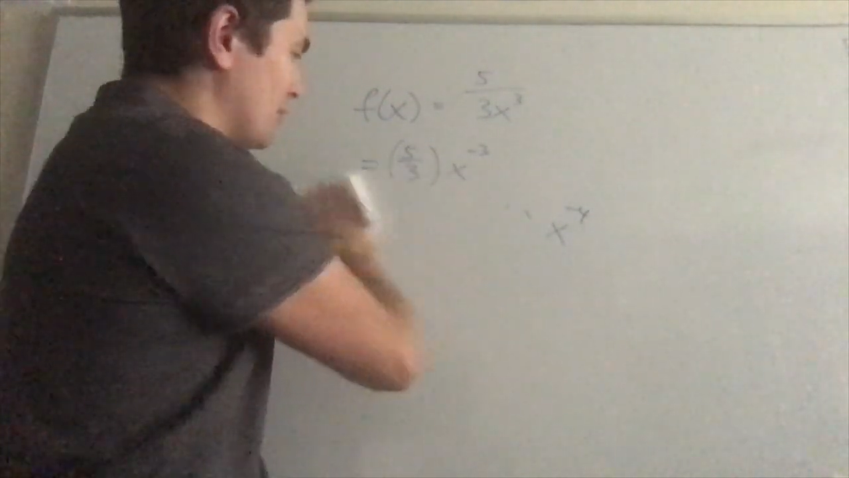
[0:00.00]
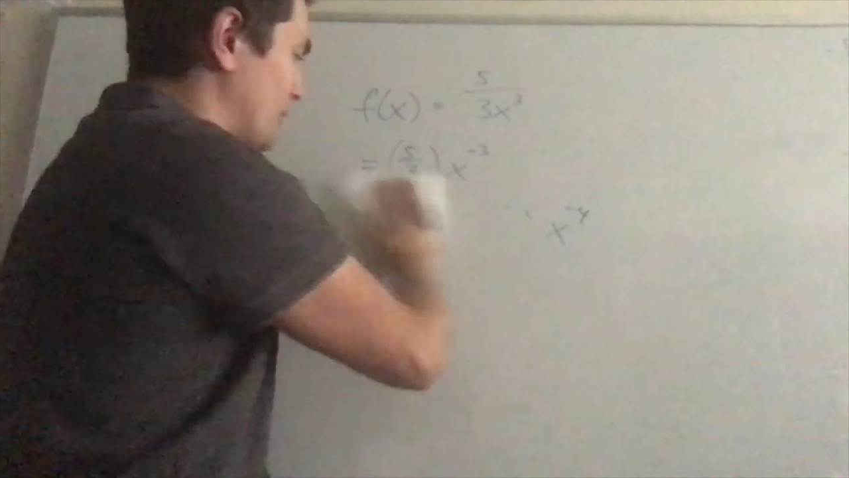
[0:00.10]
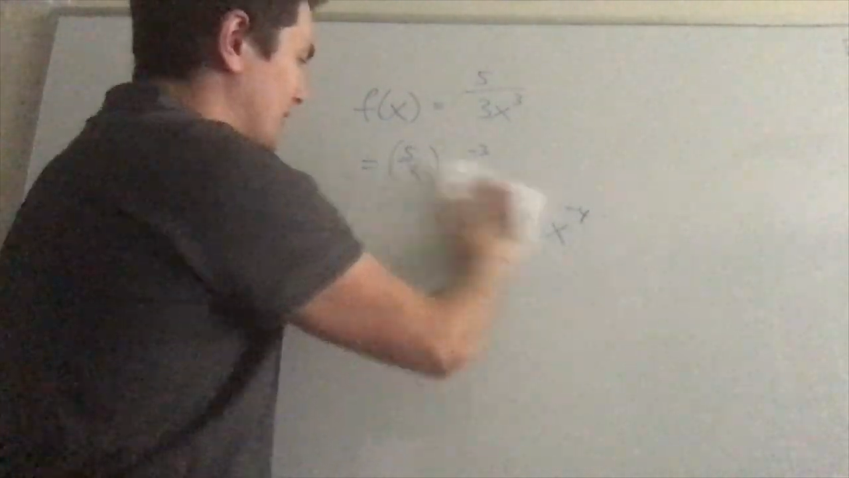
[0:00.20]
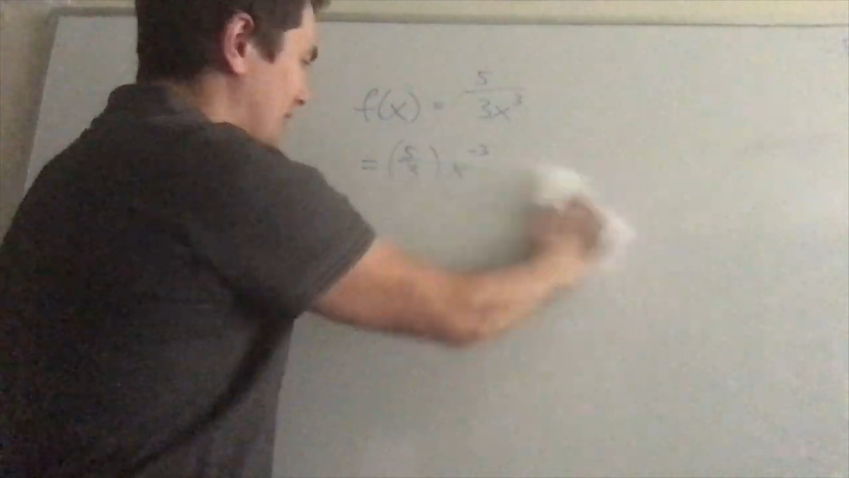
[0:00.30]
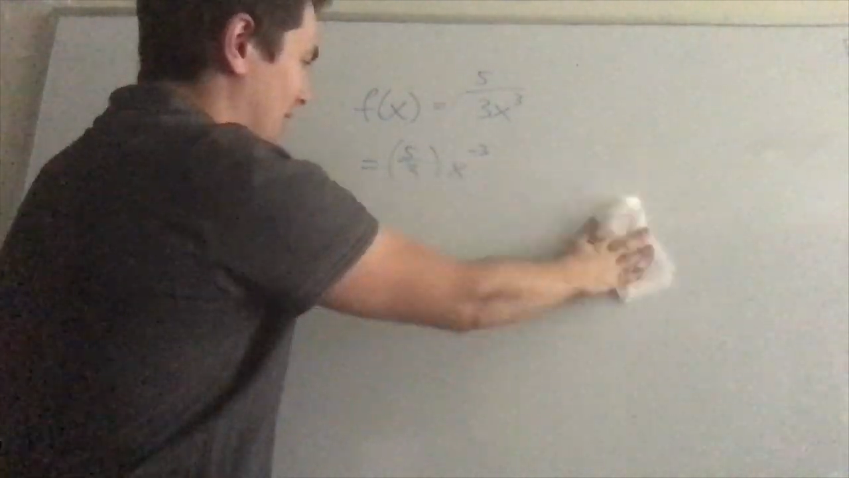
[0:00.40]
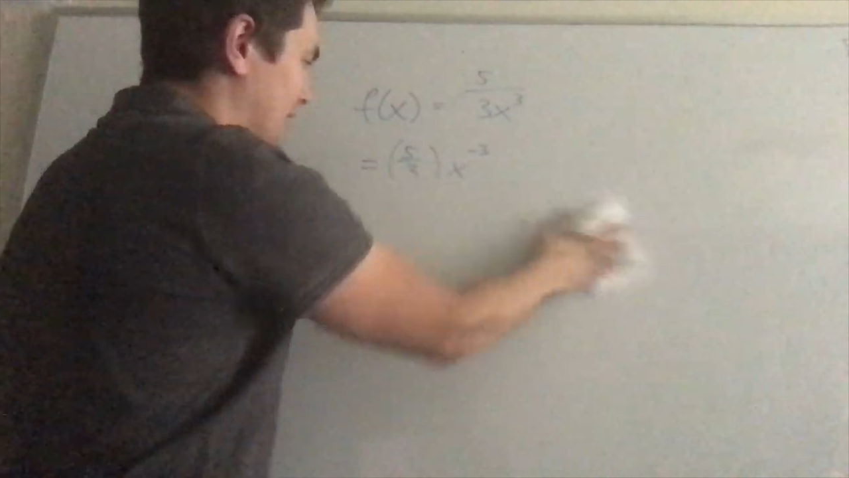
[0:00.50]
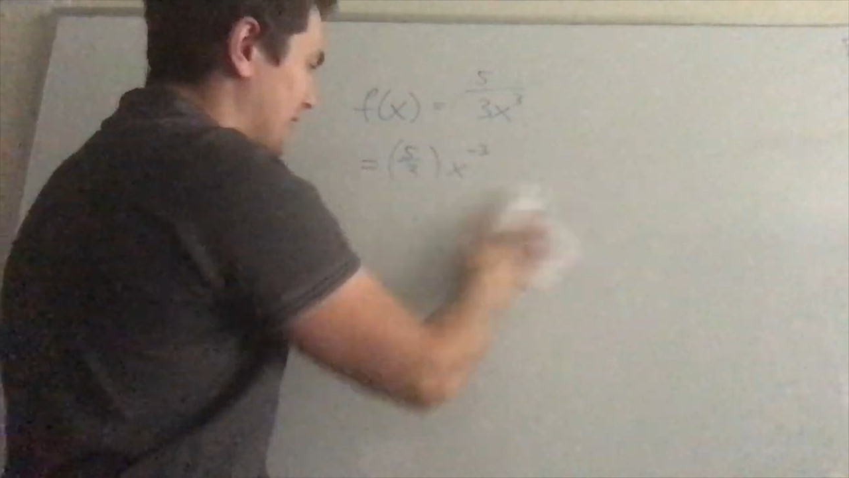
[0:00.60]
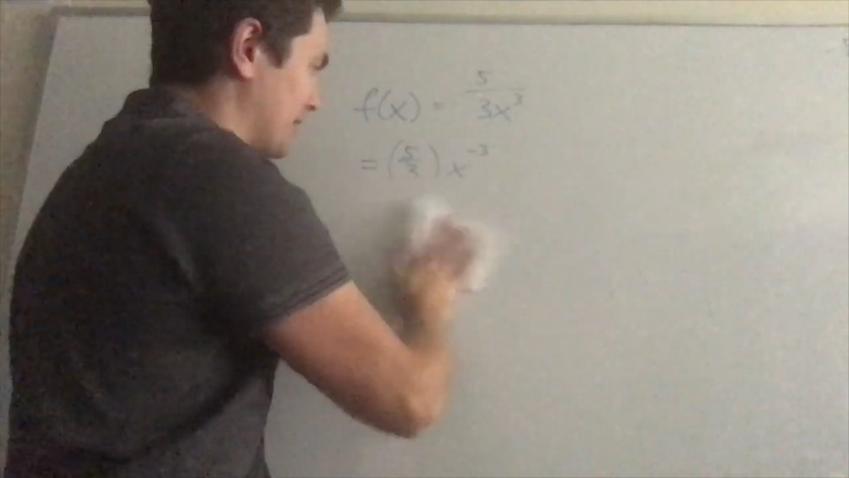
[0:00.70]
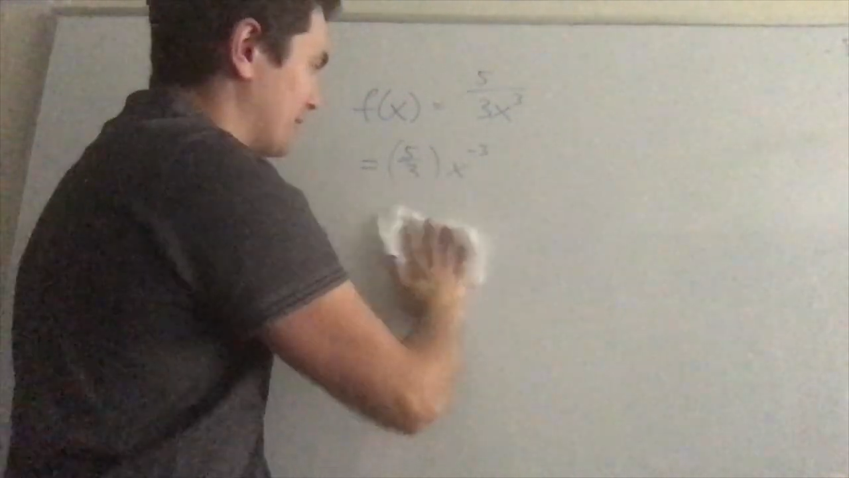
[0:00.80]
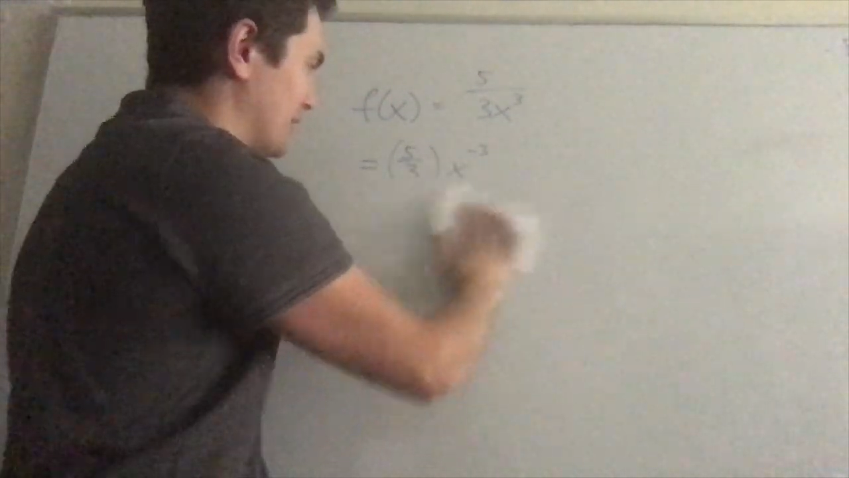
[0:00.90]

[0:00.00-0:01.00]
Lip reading: with the idea of a